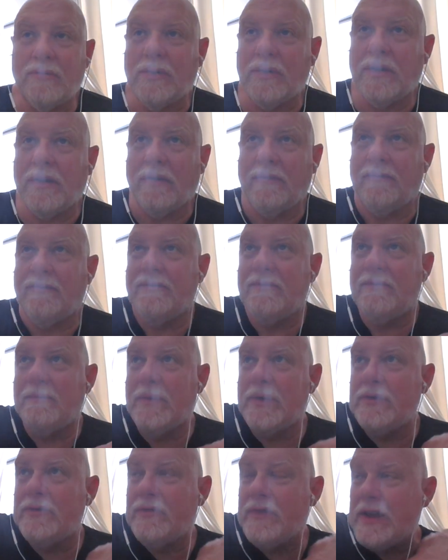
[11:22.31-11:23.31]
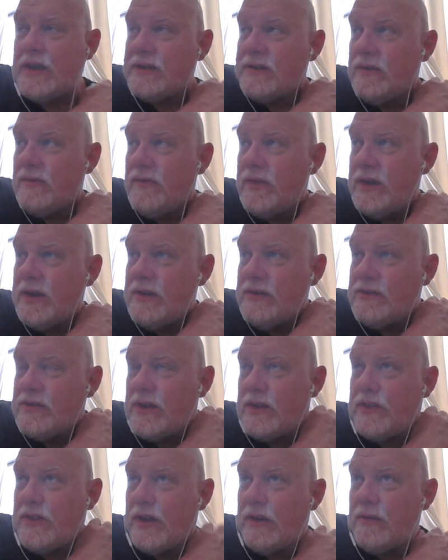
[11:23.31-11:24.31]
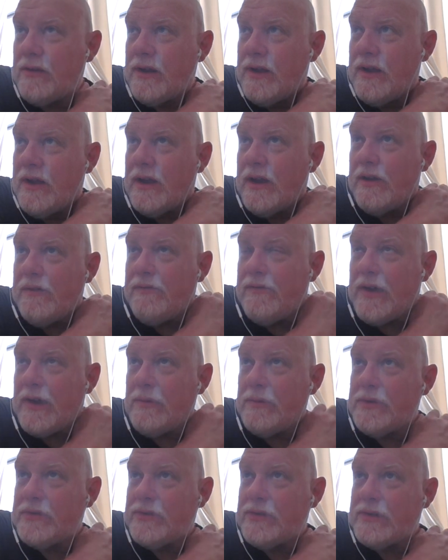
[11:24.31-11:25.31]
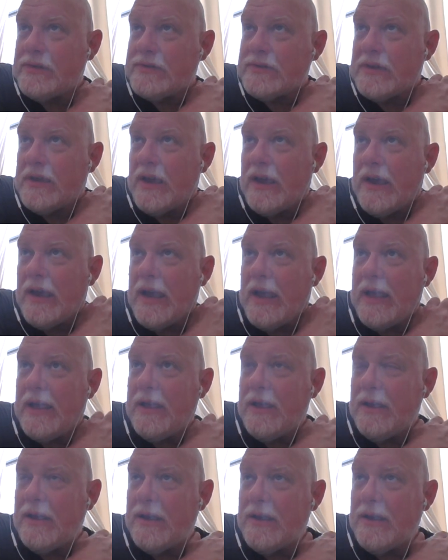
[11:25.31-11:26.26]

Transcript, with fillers: one of the most fascinating videos I thought I found was this guy